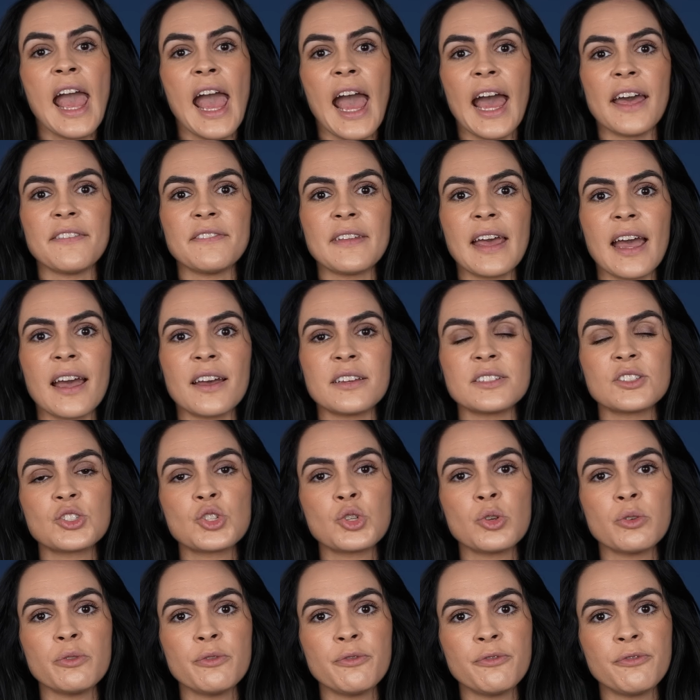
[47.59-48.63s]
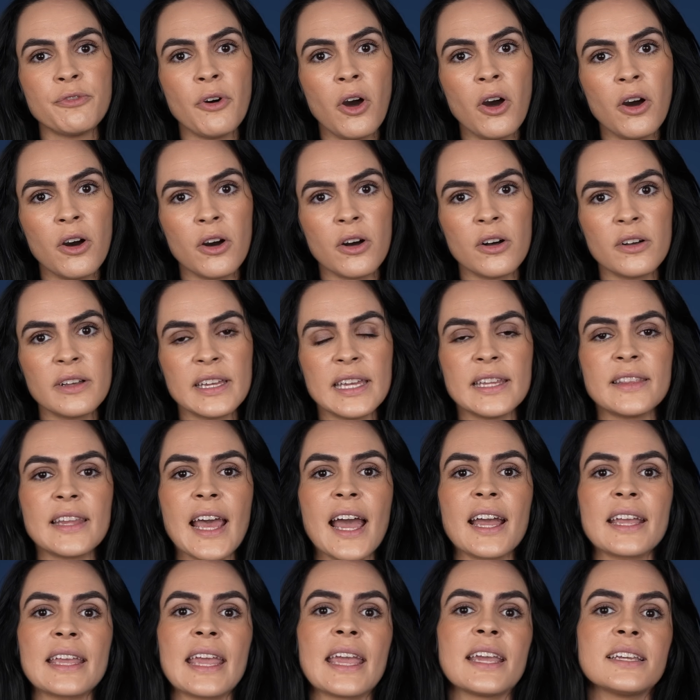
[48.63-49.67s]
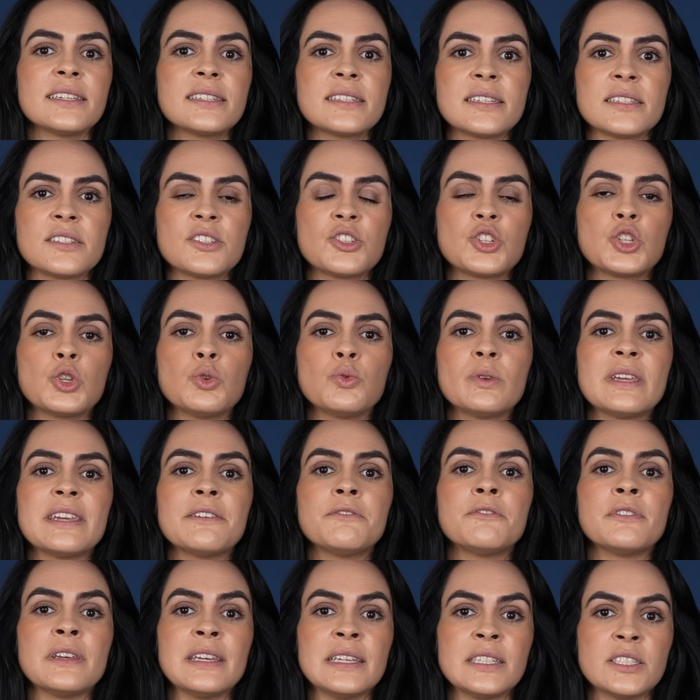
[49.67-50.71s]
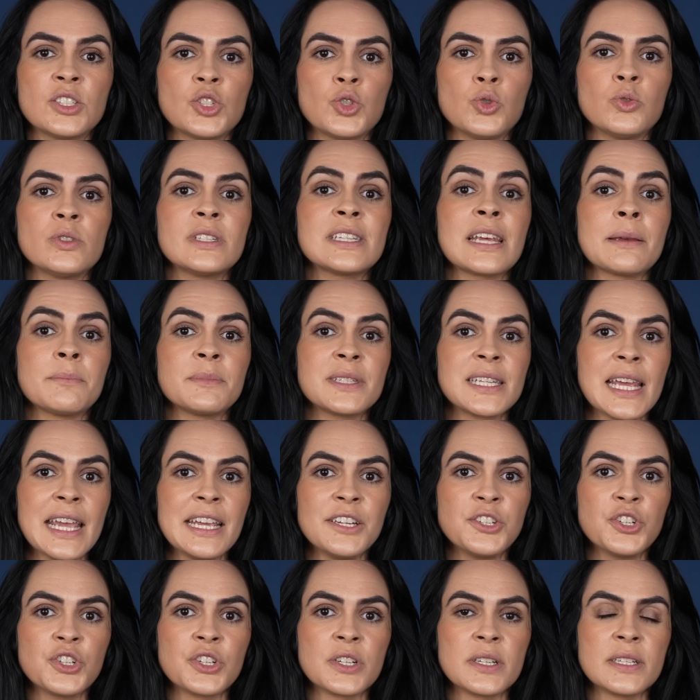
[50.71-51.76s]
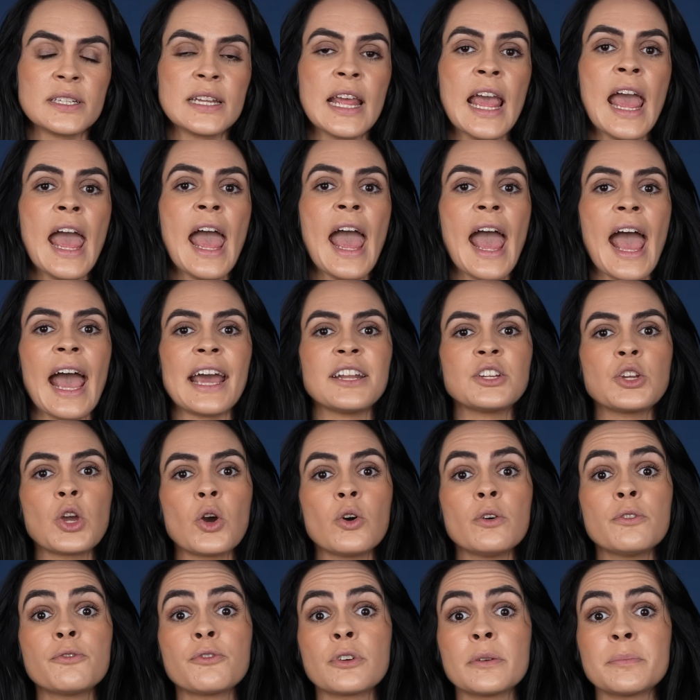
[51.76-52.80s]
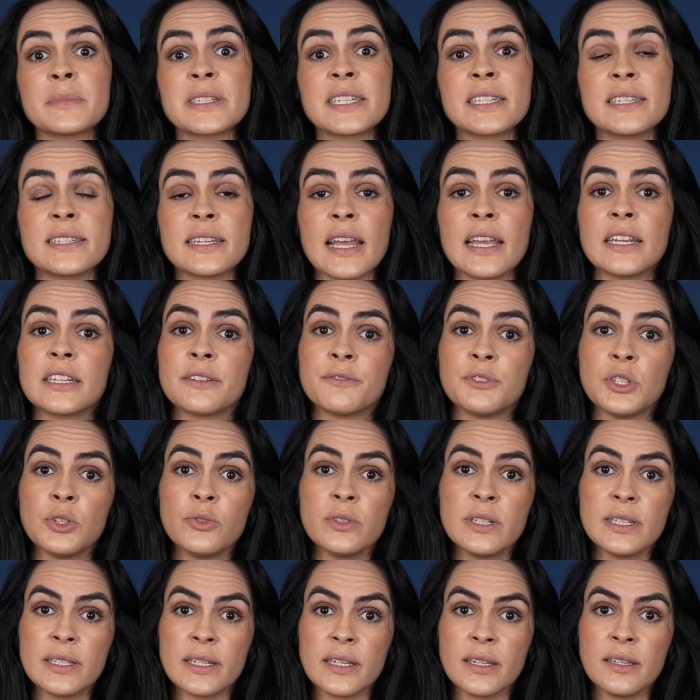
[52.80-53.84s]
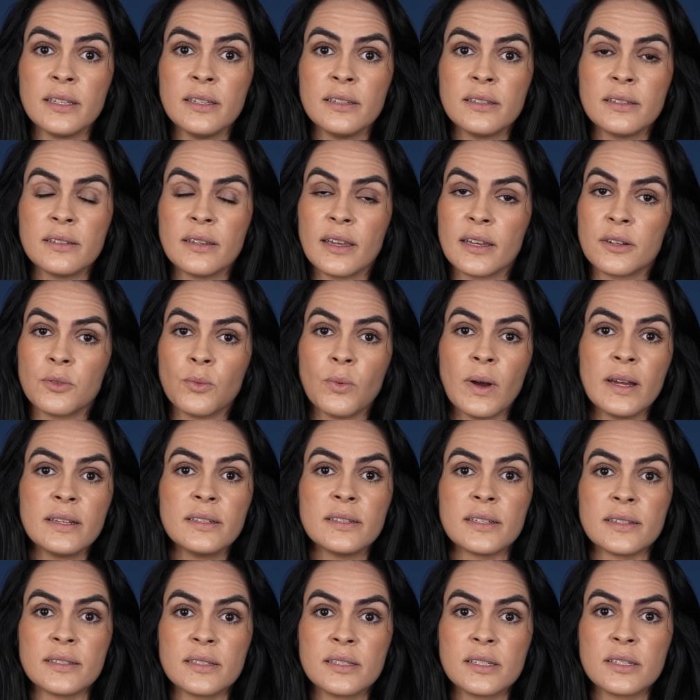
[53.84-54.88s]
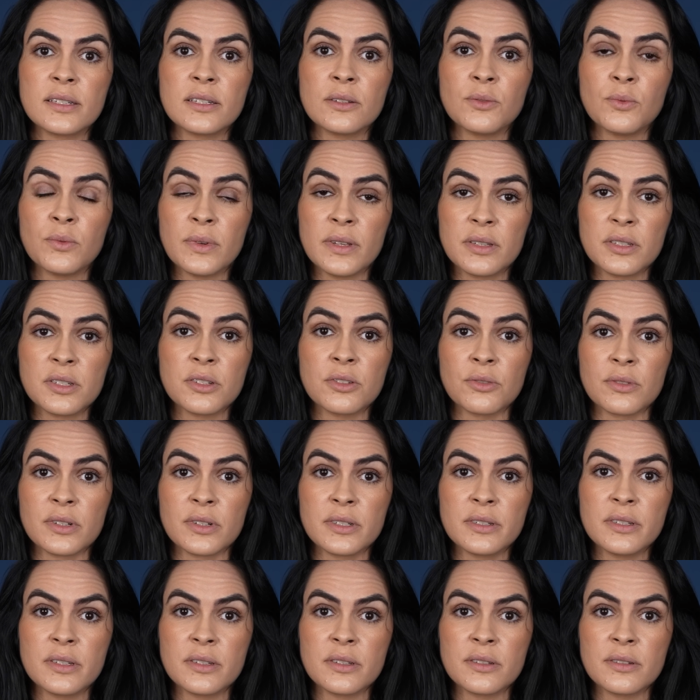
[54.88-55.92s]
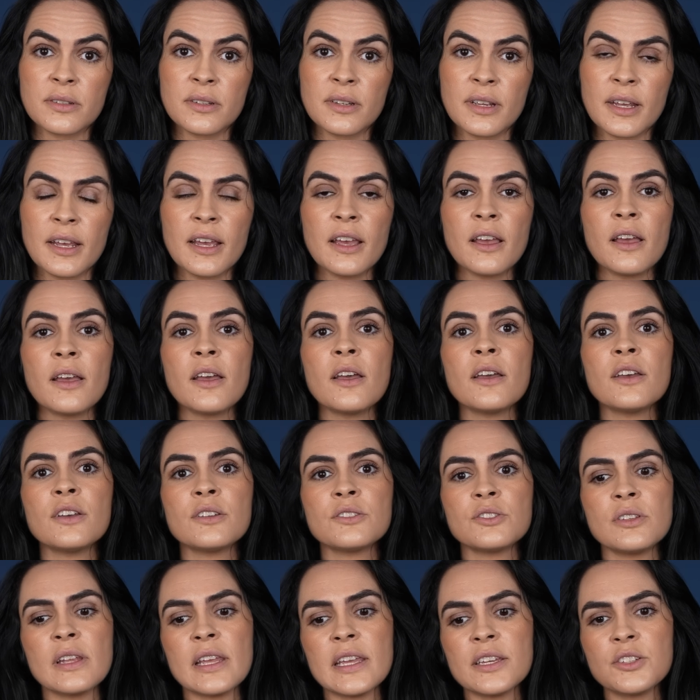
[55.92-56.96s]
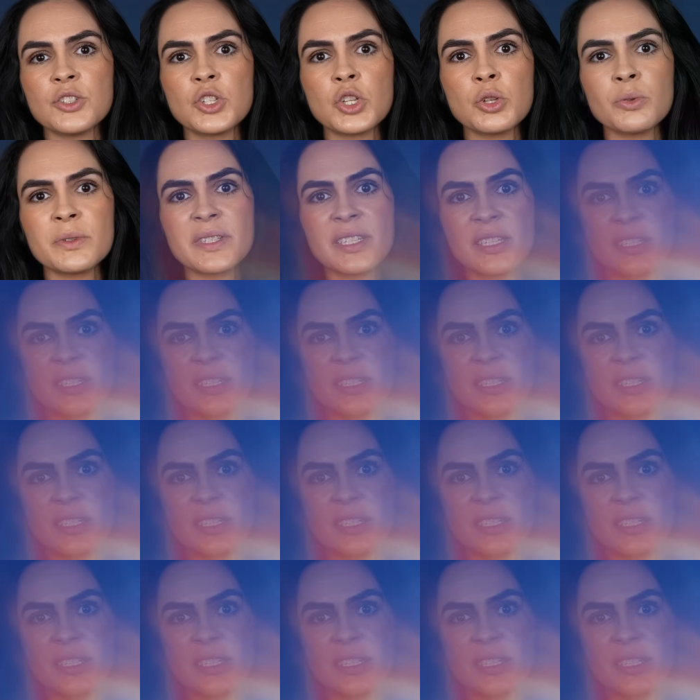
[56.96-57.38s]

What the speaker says: And that to fall, in that case, is to give in to temptation and go from a state of unity and oneness with Source into a